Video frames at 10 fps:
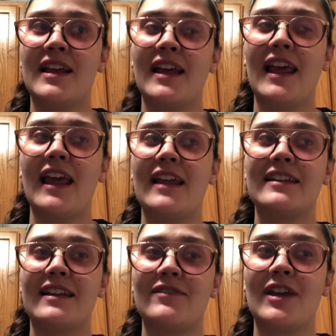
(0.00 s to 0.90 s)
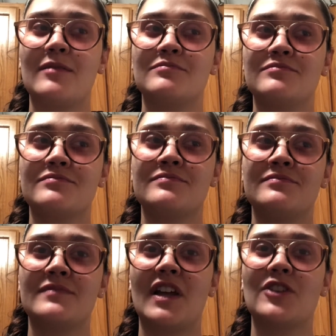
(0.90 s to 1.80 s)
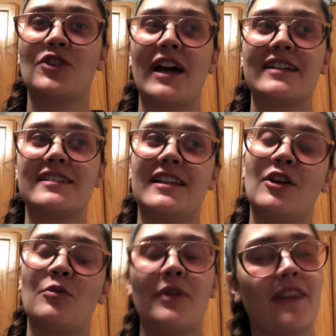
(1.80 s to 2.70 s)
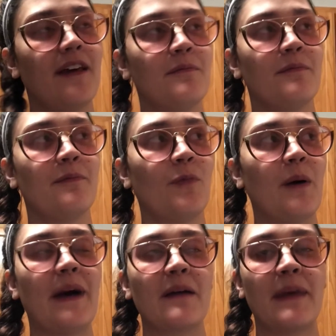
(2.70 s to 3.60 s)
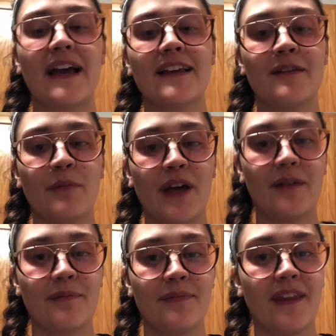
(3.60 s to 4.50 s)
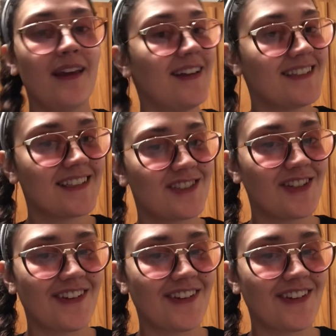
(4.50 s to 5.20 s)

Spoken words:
and leave them uncracked and then open them while backpacking, but to each their